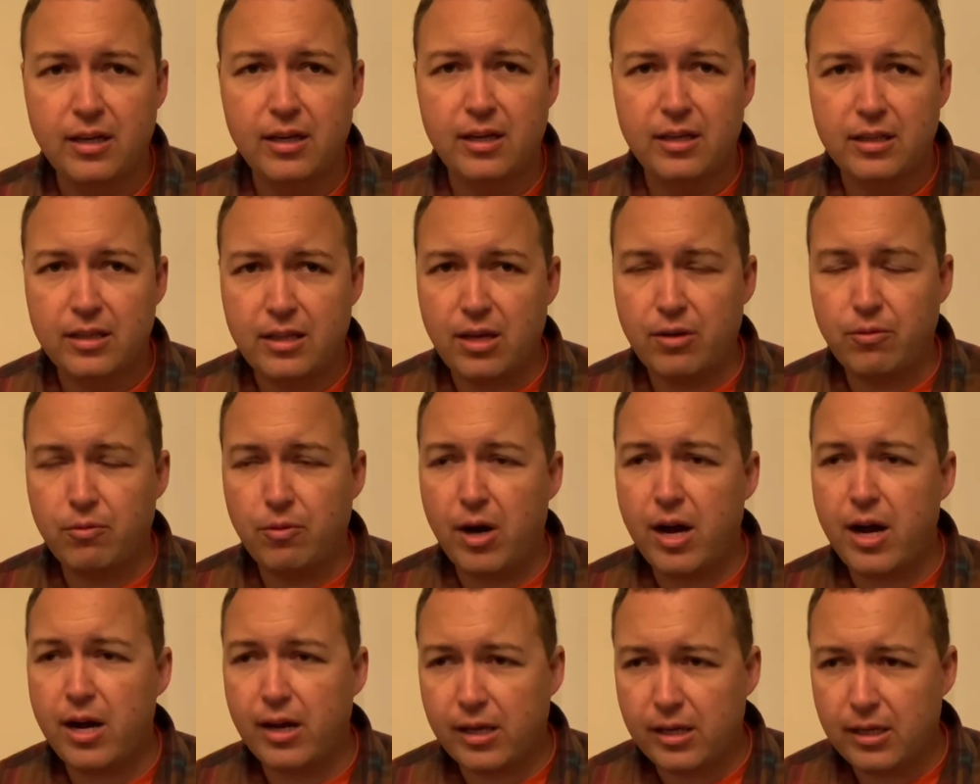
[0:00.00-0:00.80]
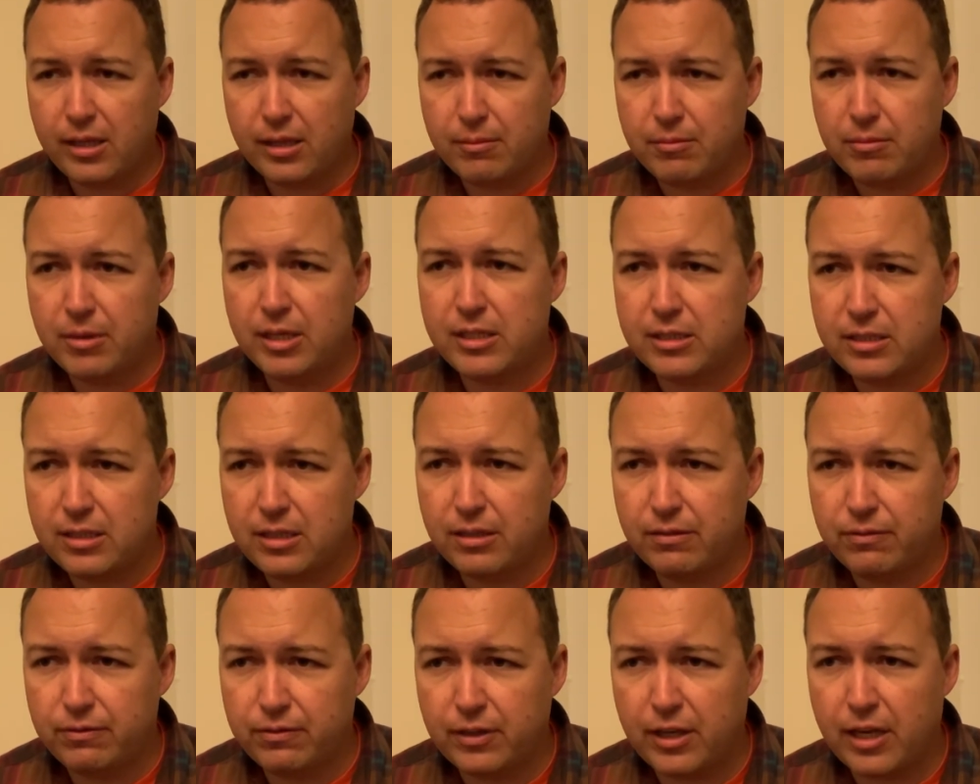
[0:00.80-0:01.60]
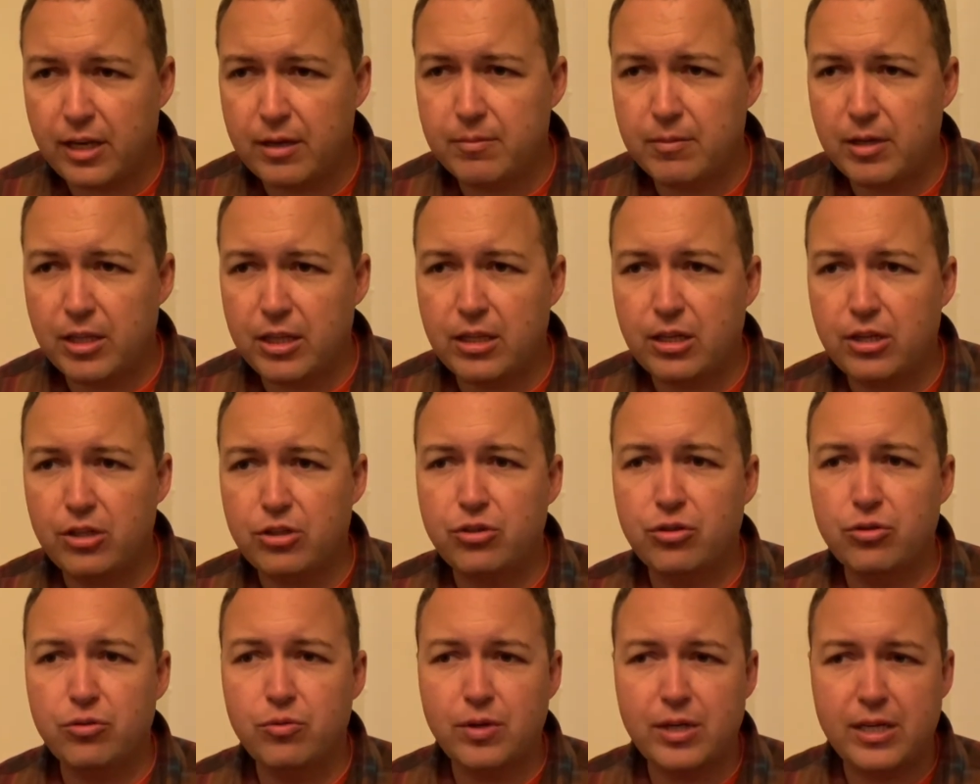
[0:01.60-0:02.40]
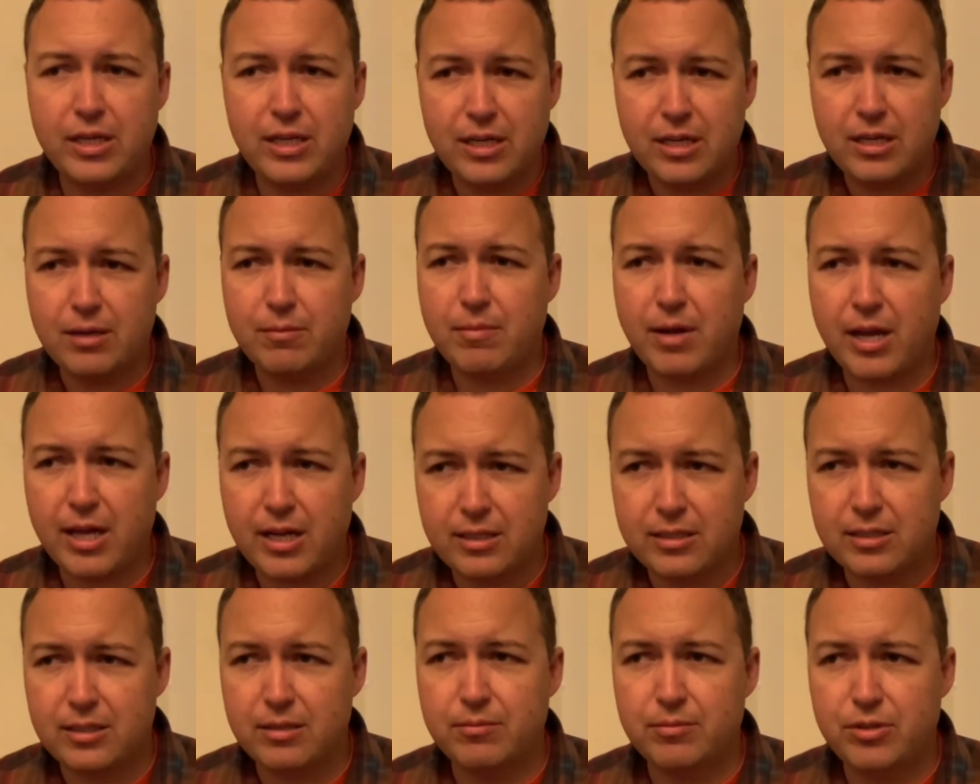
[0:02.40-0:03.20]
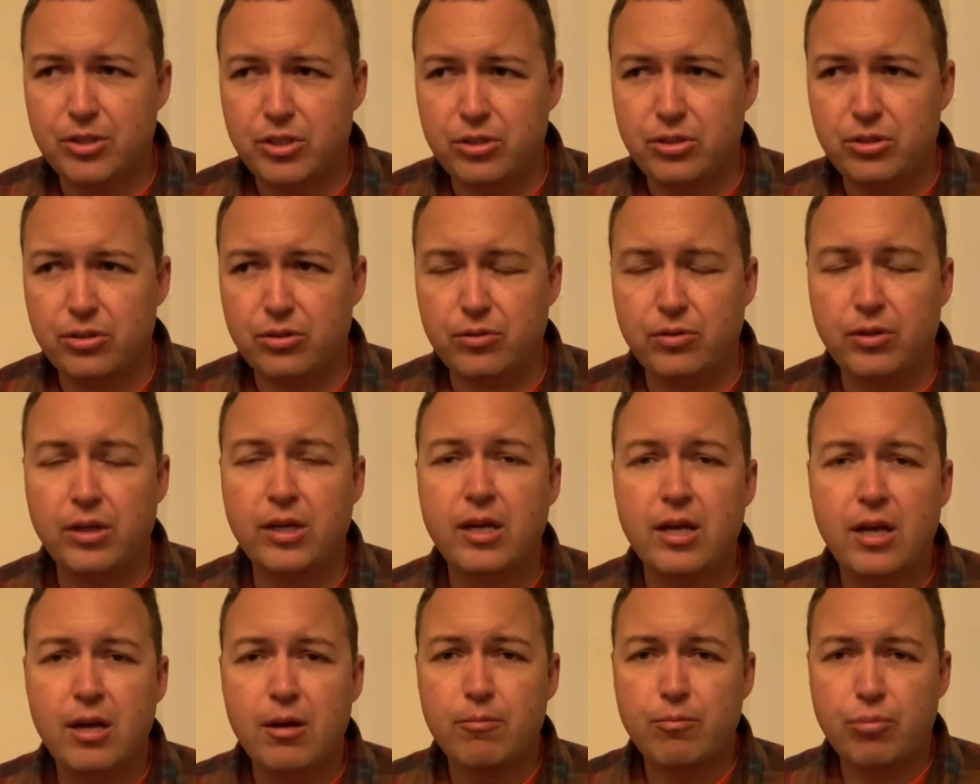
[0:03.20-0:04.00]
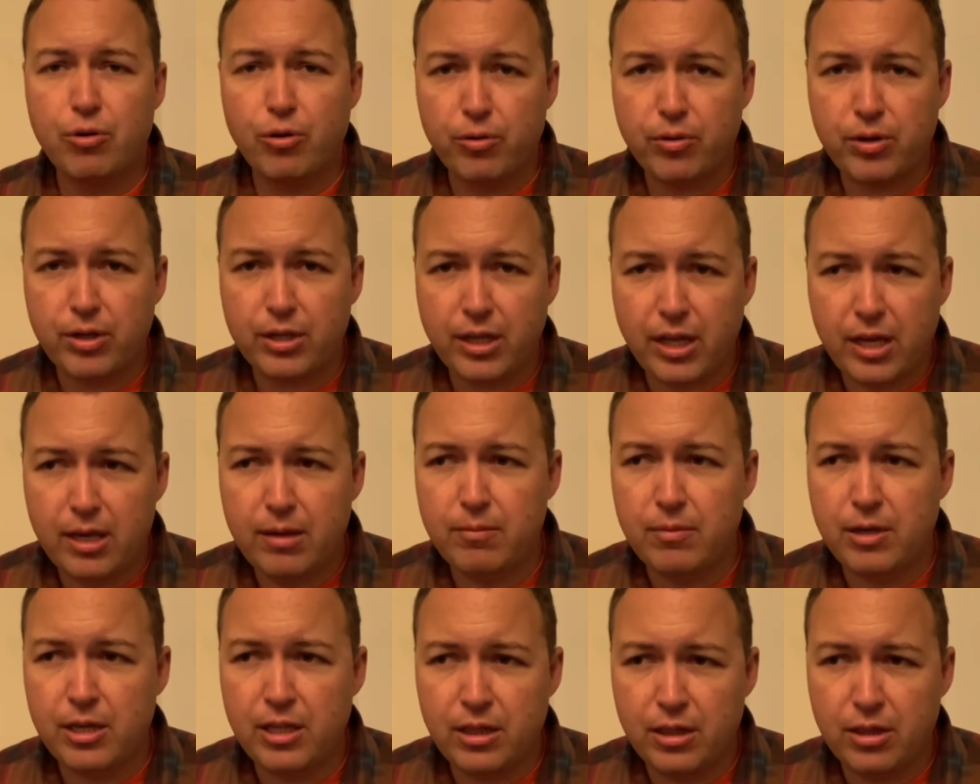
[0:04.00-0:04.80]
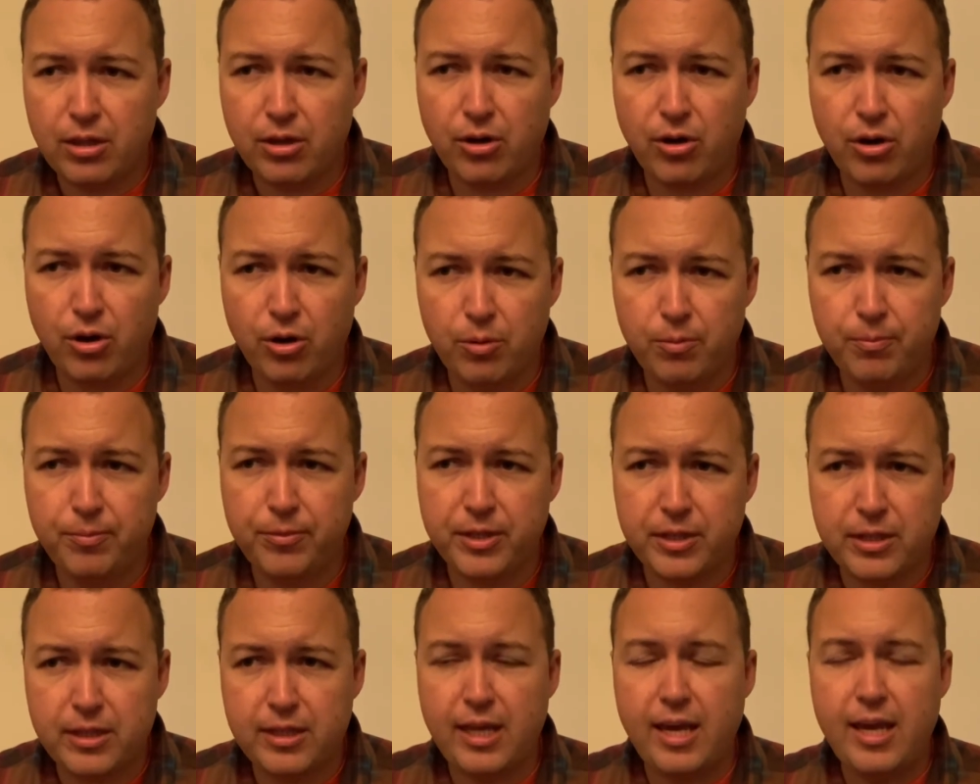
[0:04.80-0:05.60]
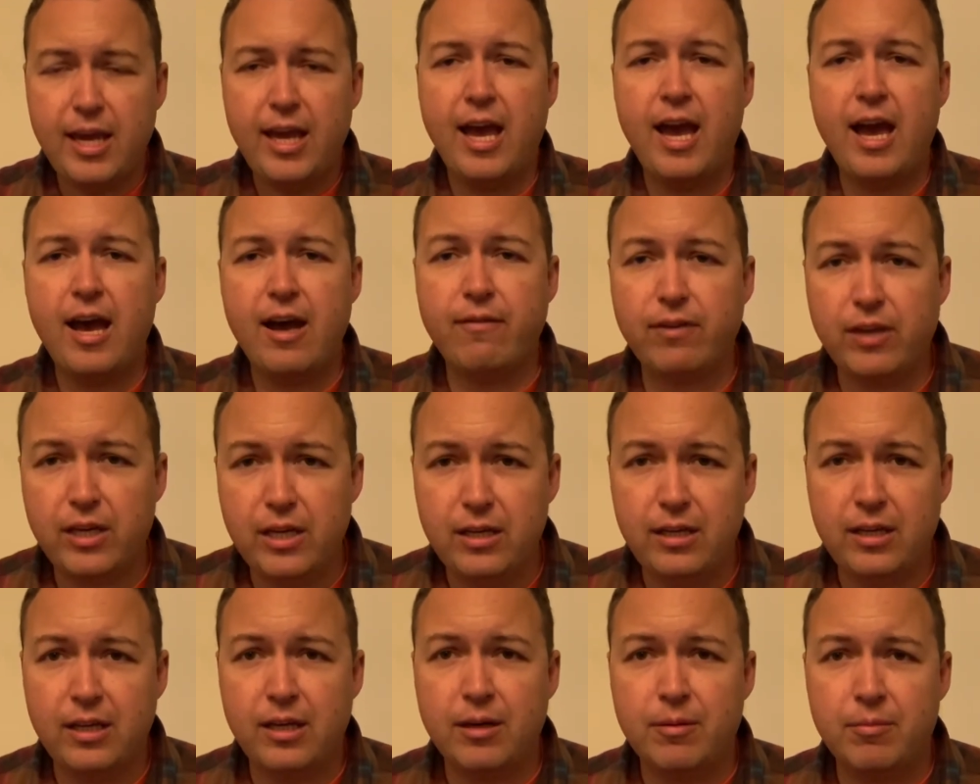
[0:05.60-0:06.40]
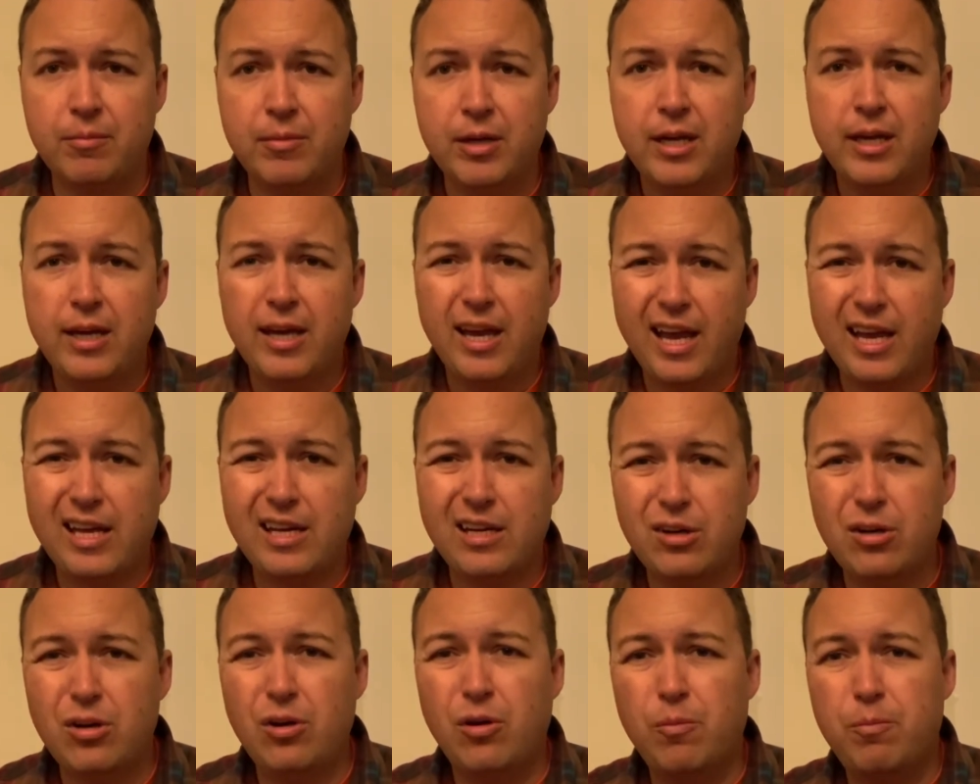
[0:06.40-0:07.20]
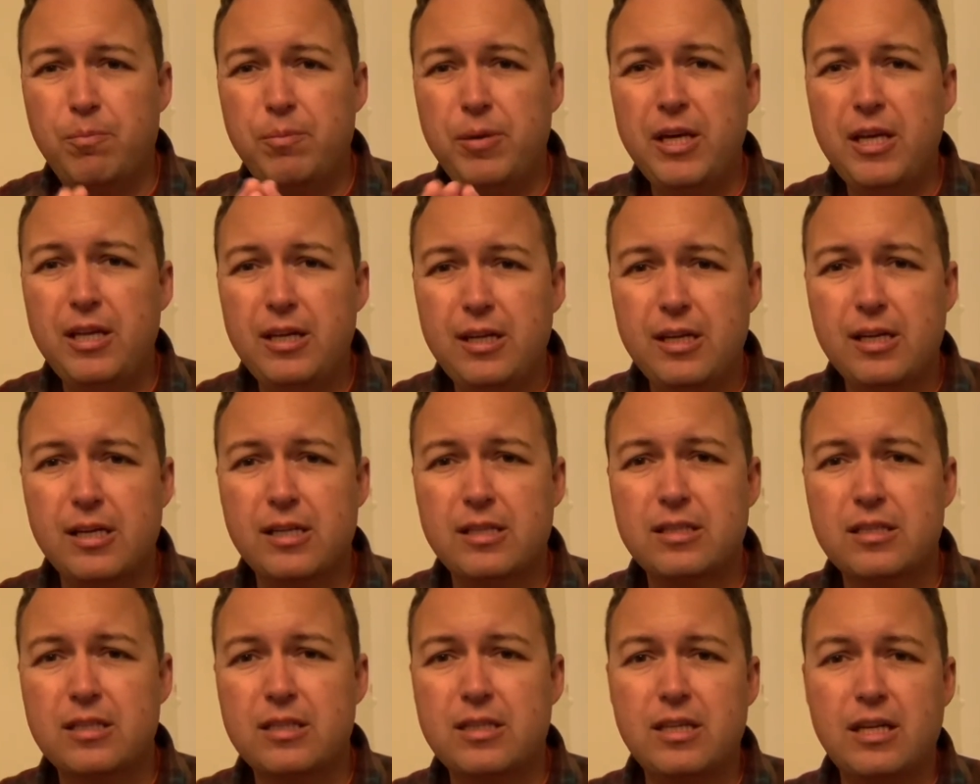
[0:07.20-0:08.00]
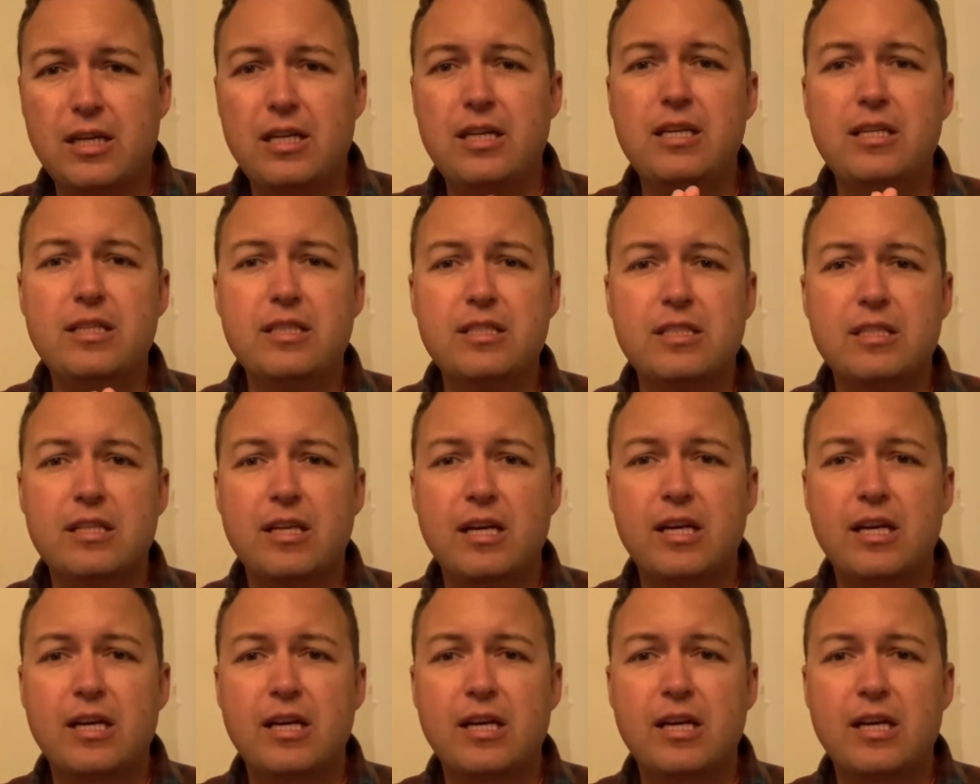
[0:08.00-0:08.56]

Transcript: They walk in the midst of the flame and they do what he commands them to do, proclaiming the hope that they have in him and an obedience that is